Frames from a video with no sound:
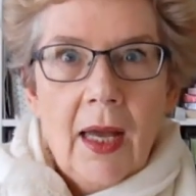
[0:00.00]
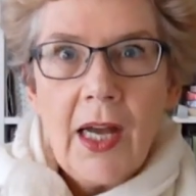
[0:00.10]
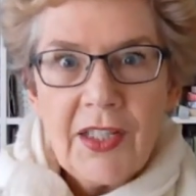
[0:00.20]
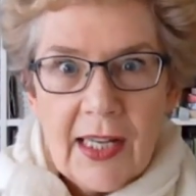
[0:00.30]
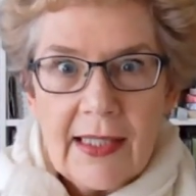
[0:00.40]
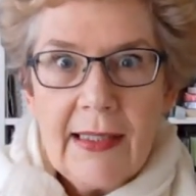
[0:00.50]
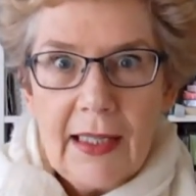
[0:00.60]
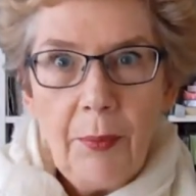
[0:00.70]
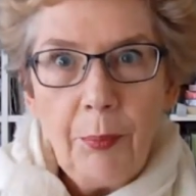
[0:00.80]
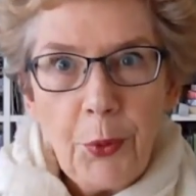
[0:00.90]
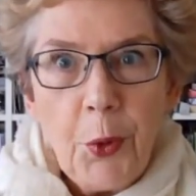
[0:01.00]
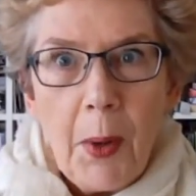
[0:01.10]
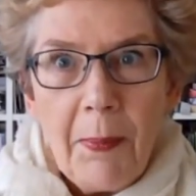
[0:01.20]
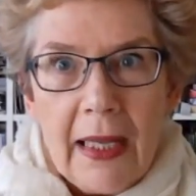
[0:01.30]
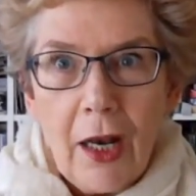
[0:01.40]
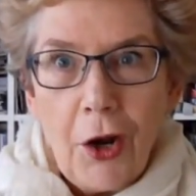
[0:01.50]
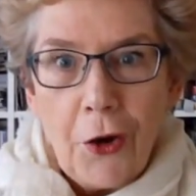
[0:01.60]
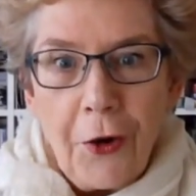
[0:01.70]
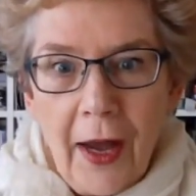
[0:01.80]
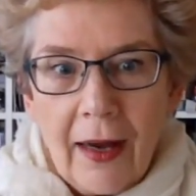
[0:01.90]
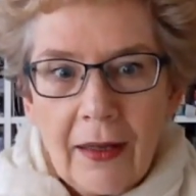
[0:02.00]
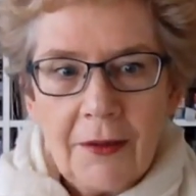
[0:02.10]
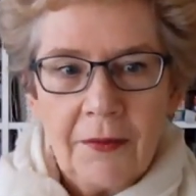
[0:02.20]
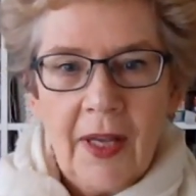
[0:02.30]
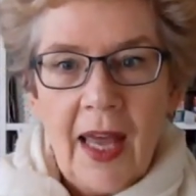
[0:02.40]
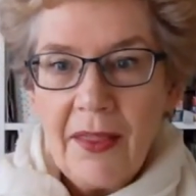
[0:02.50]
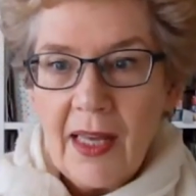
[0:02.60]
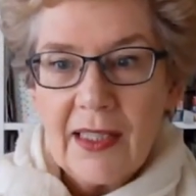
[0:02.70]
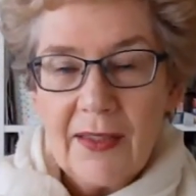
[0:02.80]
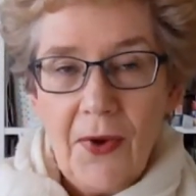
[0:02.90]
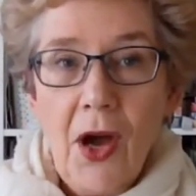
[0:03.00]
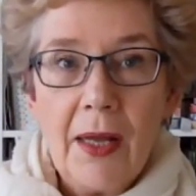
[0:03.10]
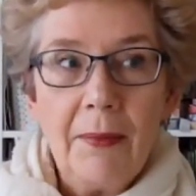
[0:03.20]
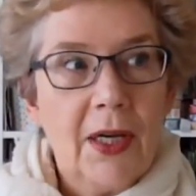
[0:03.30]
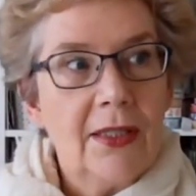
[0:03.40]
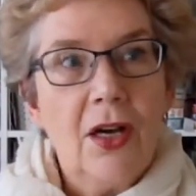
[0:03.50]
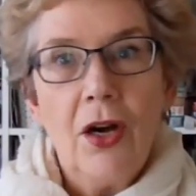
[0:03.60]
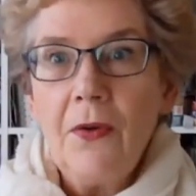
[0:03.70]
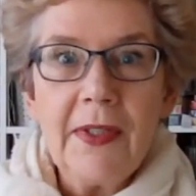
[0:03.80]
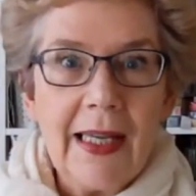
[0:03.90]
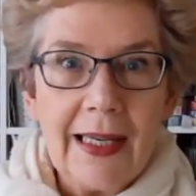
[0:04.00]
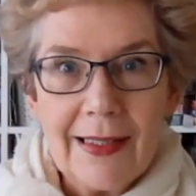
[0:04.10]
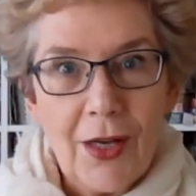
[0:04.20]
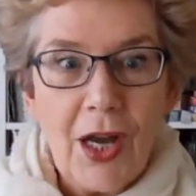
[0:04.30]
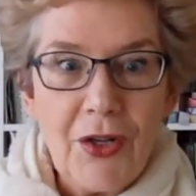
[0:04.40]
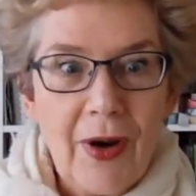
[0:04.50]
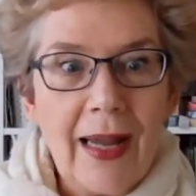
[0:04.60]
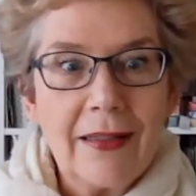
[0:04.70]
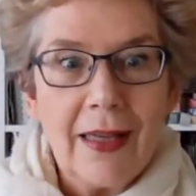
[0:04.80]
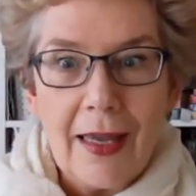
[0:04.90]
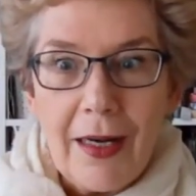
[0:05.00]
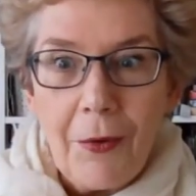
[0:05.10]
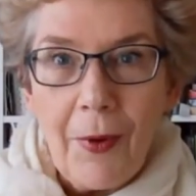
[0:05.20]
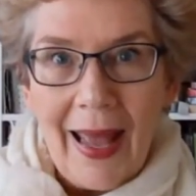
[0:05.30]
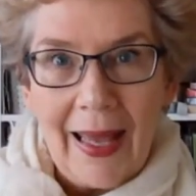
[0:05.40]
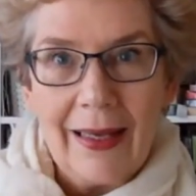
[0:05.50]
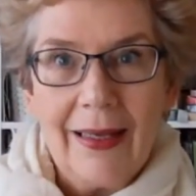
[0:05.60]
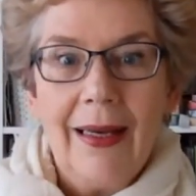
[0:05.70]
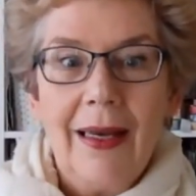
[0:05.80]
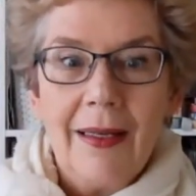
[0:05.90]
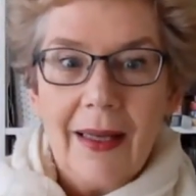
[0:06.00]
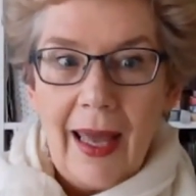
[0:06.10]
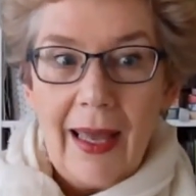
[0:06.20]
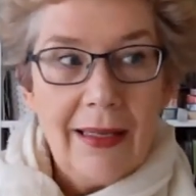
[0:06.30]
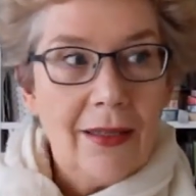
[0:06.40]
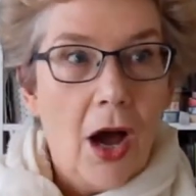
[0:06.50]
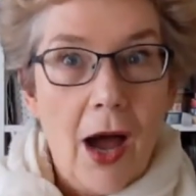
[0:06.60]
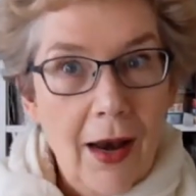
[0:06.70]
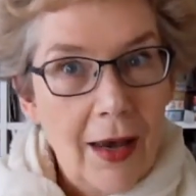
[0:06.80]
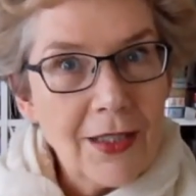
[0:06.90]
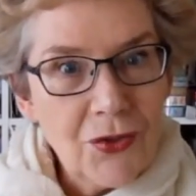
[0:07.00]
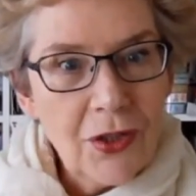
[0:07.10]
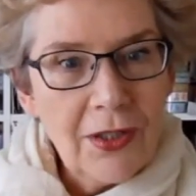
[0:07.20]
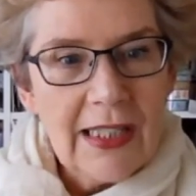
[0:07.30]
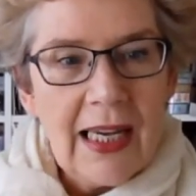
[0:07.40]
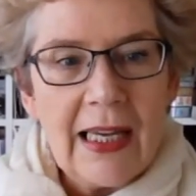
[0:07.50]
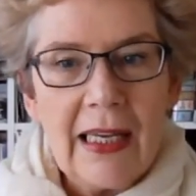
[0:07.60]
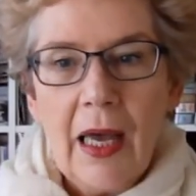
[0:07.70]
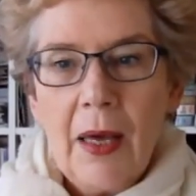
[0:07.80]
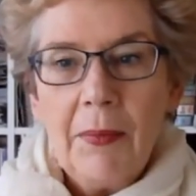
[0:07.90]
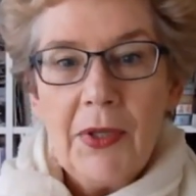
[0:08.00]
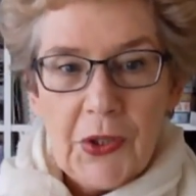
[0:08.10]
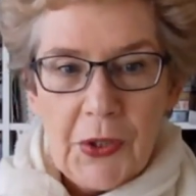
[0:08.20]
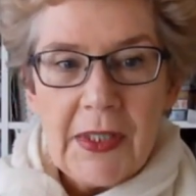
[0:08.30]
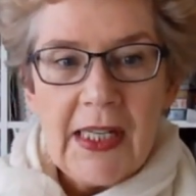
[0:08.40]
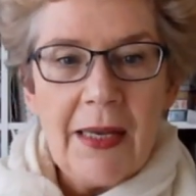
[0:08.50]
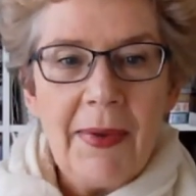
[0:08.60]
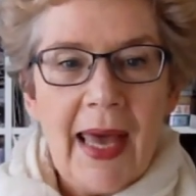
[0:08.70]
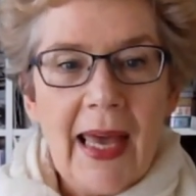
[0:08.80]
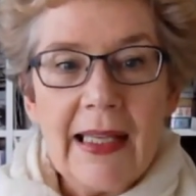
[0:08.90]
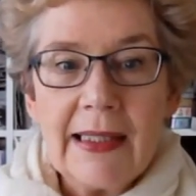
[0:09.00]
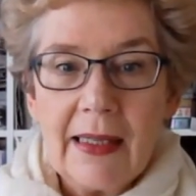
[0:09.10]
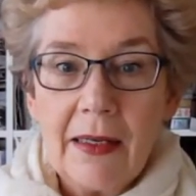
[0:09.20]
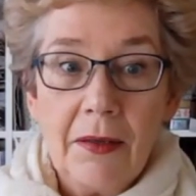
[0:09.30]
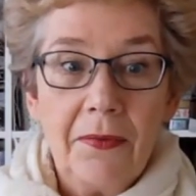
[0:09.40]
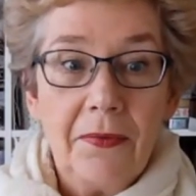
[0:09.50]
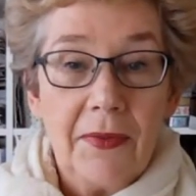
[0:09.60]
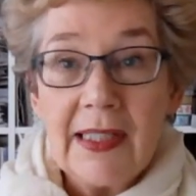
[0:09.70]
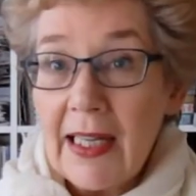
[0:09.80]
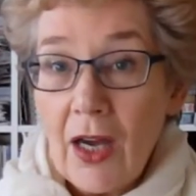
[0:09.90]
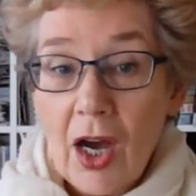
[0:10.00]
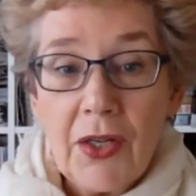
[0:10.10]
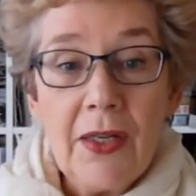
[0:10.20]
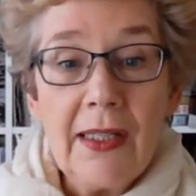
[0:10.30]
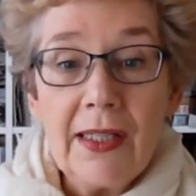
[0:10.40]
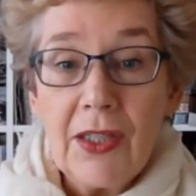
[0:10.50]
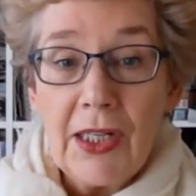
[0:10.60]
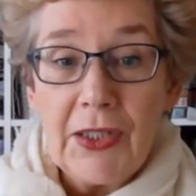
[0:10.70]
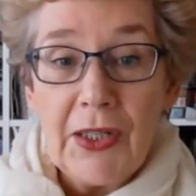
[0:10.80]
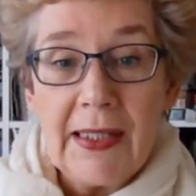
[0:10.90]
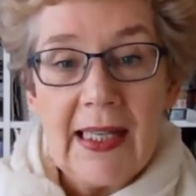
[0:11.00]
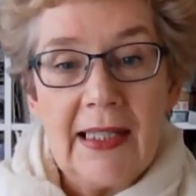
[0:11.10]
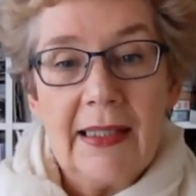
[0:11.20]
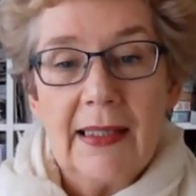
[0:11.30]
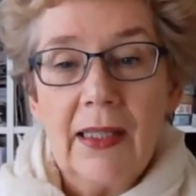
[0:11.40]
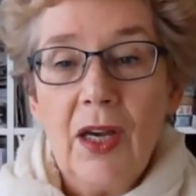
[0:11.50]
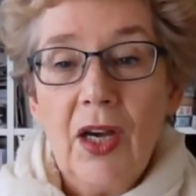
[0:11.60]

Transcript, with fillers: I just let it brew a bit longer, and that's fine because I often get sidetracked anyway, and I like strong tea. But two tea bags of the tea I use, 32 cents.